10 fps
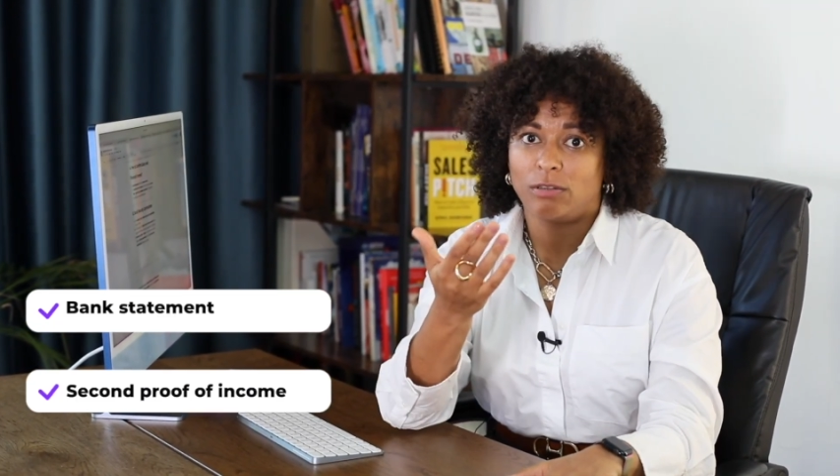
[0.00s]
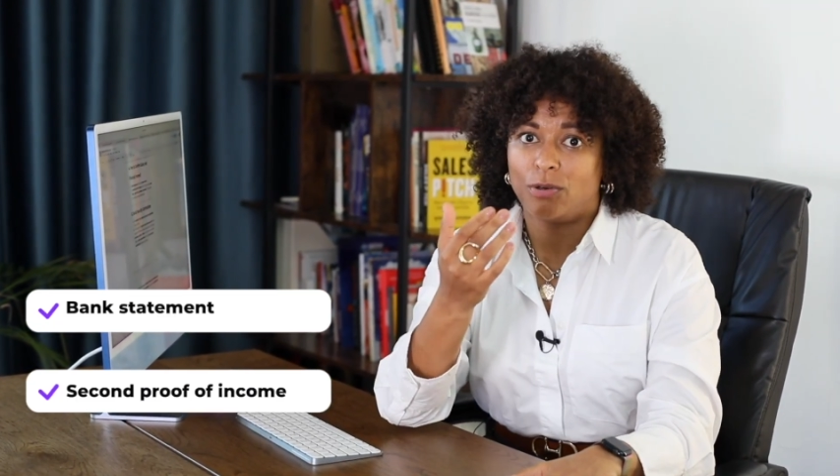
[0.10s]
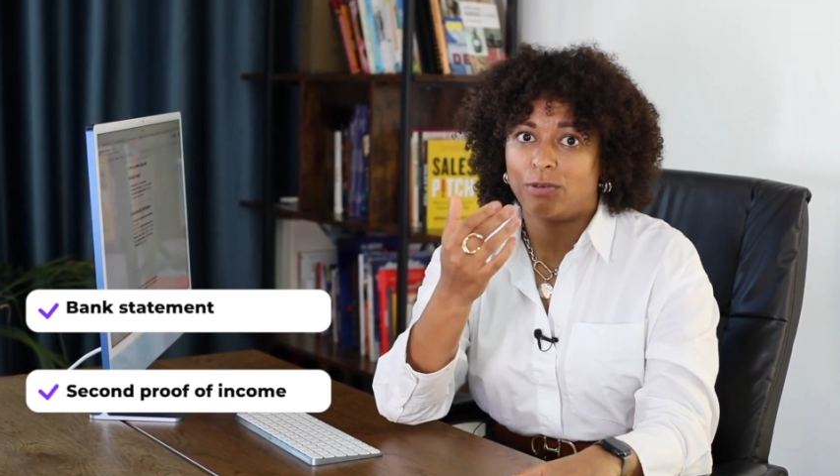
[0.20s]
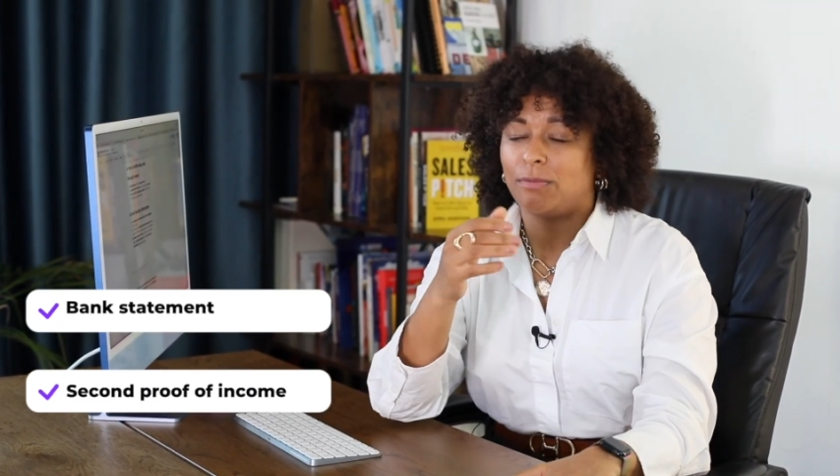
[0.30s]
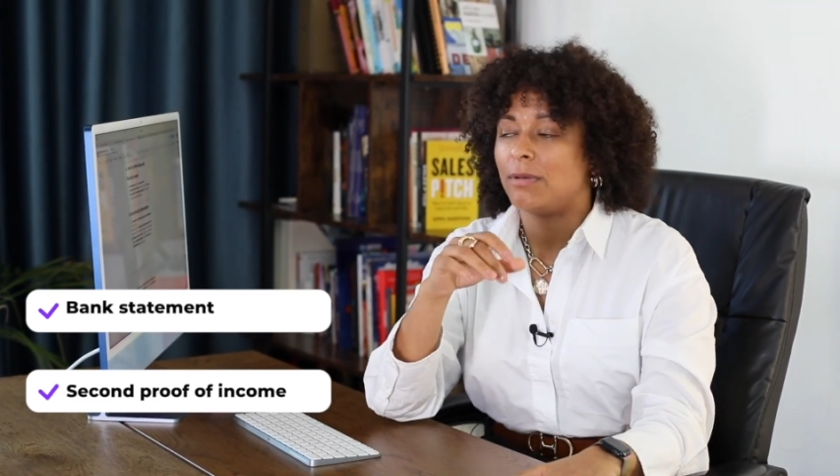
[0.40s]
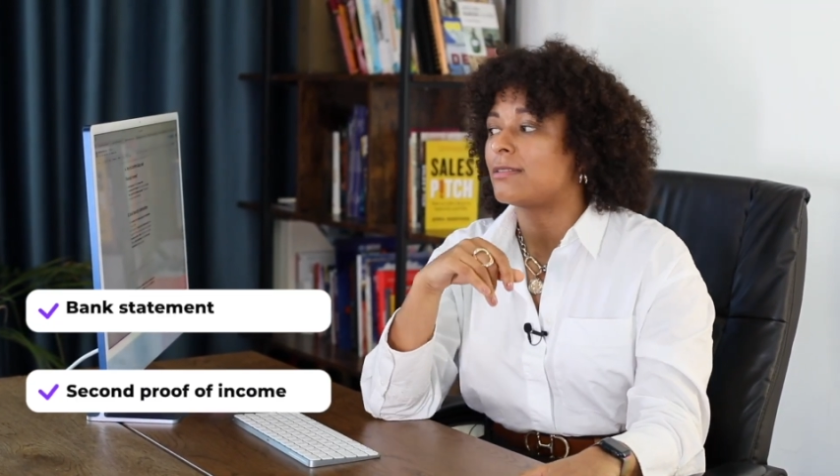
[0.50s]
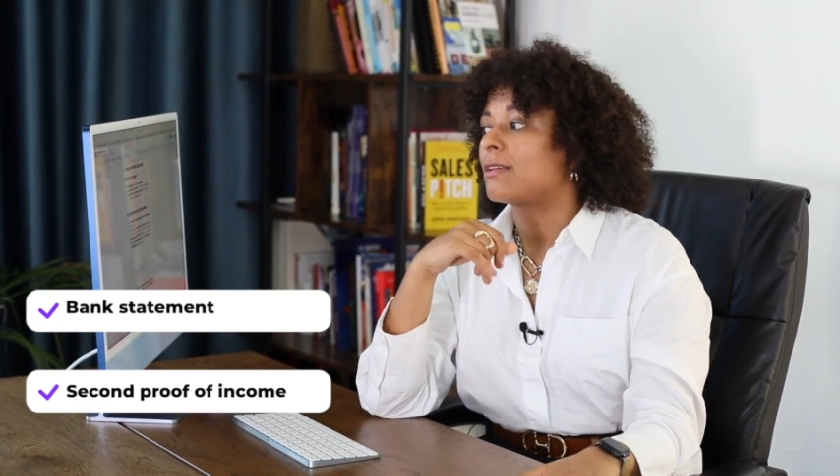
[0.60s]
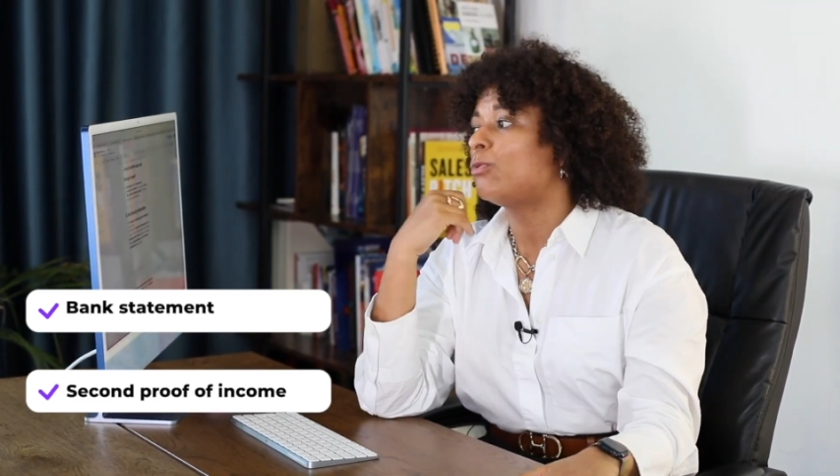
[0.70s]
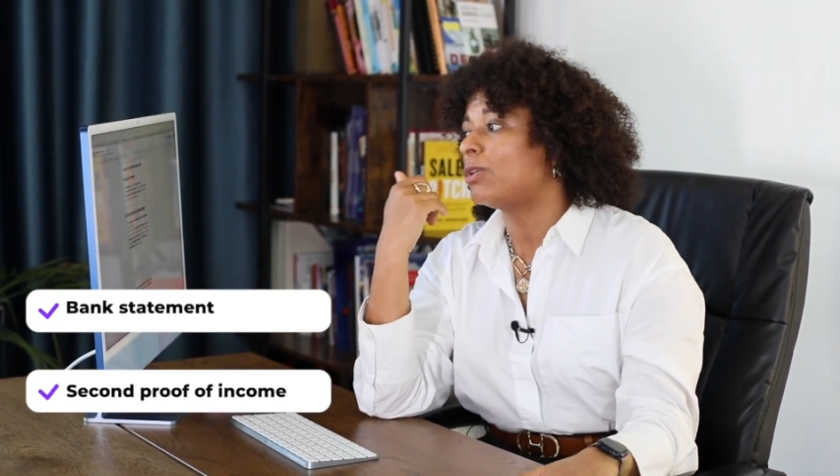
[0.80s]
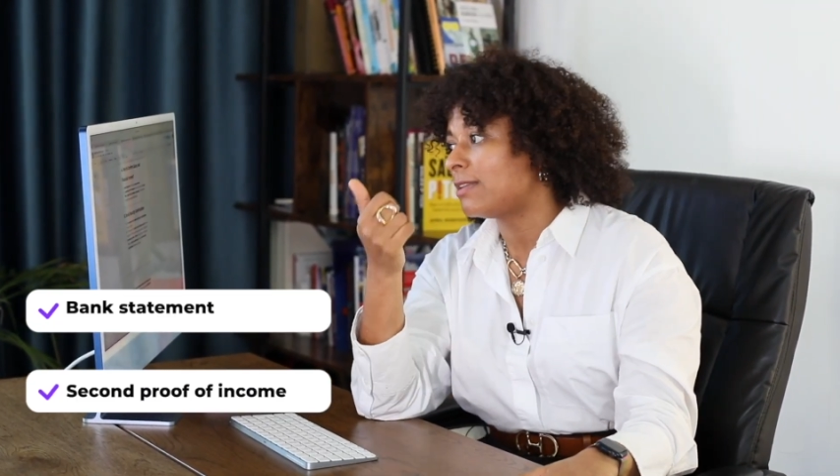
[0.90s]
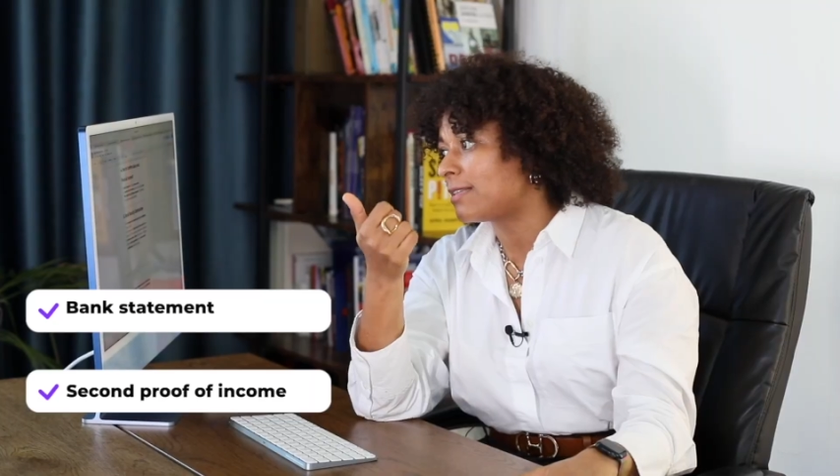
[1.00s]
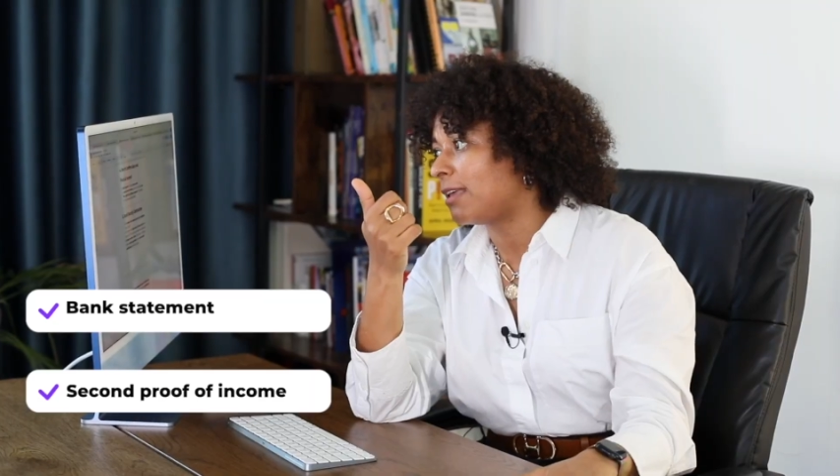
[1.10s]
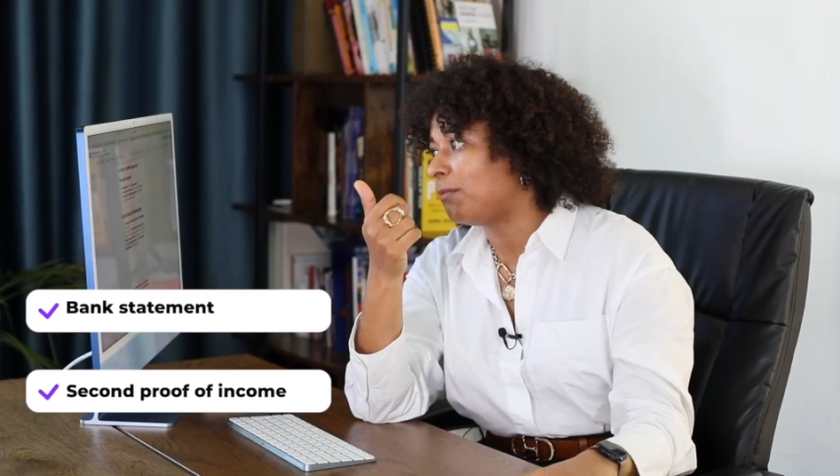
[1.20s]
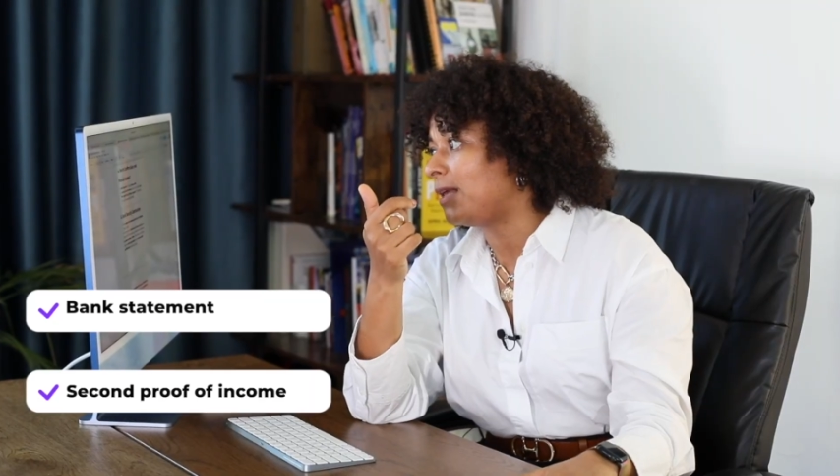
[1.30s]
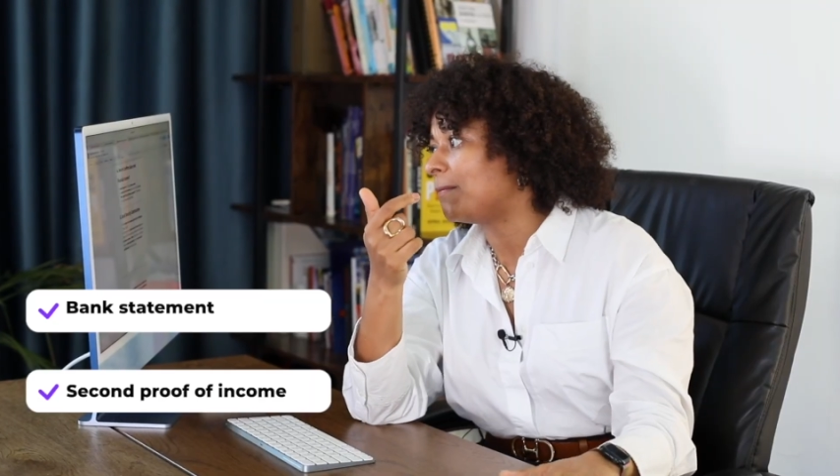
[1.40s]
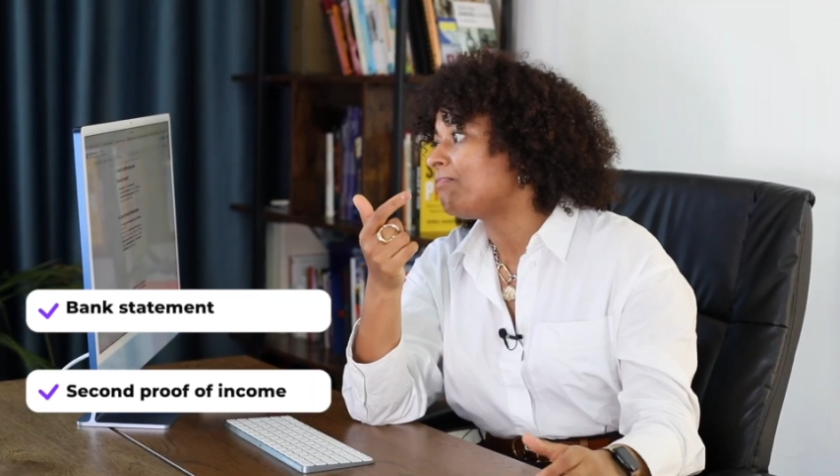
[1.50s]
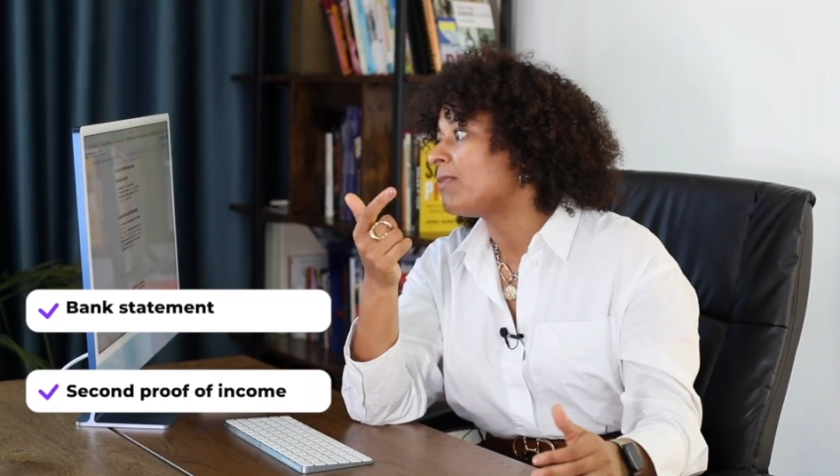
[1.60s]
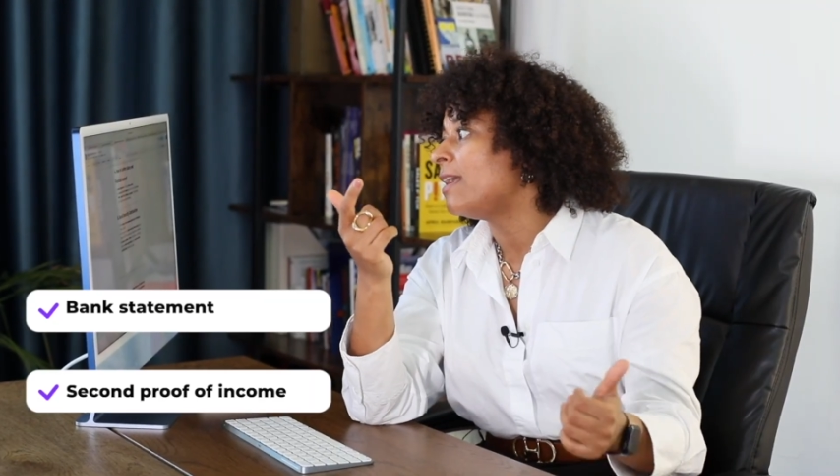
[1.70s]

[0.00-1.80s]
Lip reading: document. What it can be?